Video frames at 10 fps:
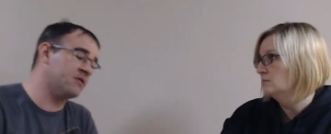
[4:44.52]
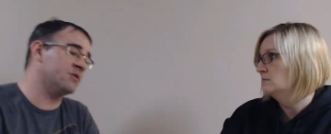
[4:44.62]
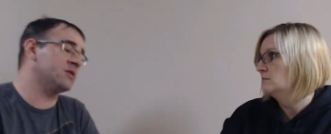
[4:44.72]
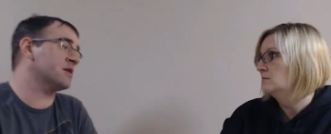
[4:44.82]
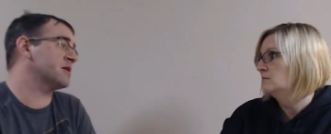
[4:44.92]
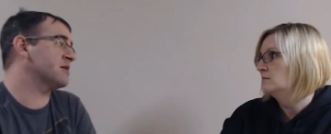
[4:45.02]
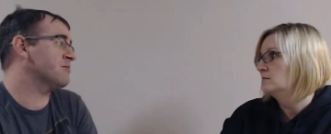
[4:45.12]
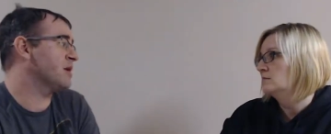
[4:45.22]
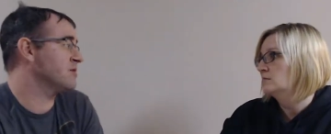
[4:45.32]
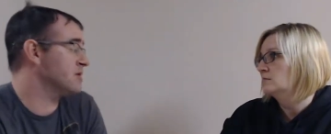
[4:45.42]
Speaker 1: We're talking
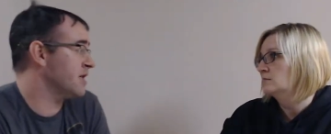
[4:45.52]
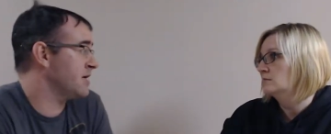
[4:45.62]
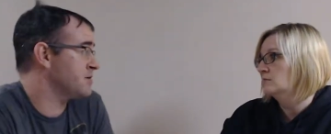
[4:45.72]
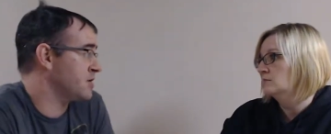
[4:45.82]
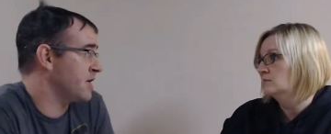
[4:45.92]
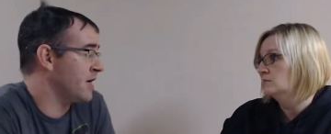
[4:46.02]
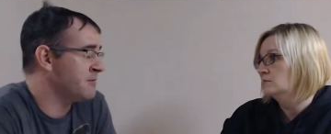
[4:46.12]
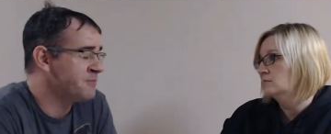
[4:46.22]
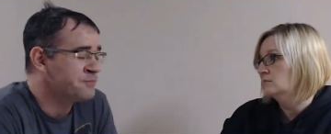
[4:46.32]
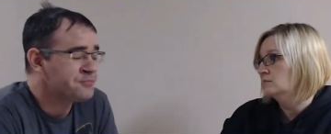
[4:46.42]
about the Last Jedi.
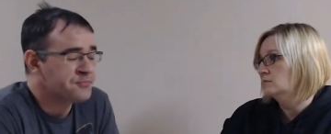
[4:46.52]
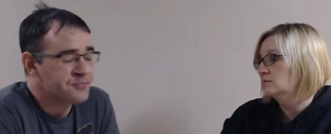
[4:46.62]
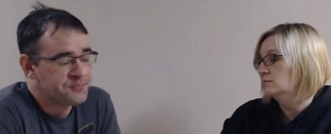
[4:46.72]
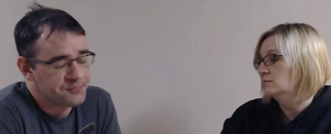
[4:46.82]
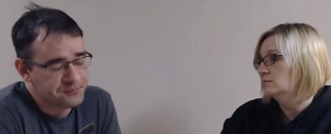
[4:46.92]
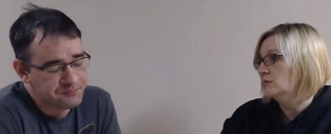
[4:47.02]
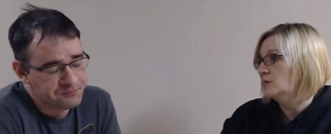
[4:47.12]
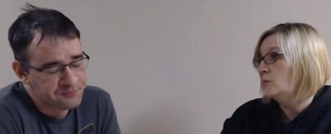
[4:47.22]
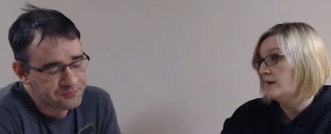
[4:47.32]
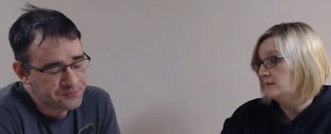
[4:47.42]

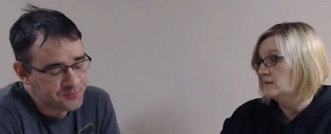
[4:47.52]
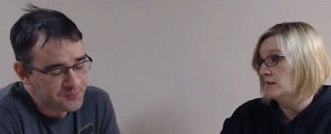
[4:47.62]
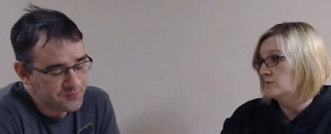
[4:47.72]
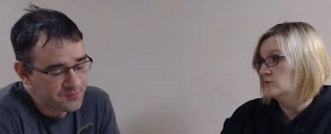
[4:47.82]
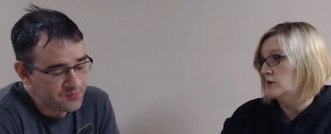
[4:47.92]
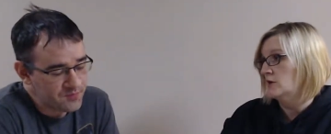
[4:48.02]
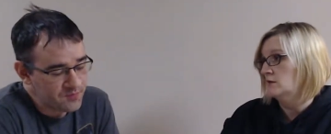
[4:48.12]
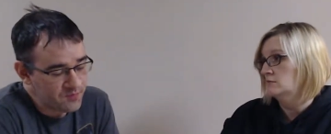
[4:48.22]
Speaker 2: Rey is the Last Jedi.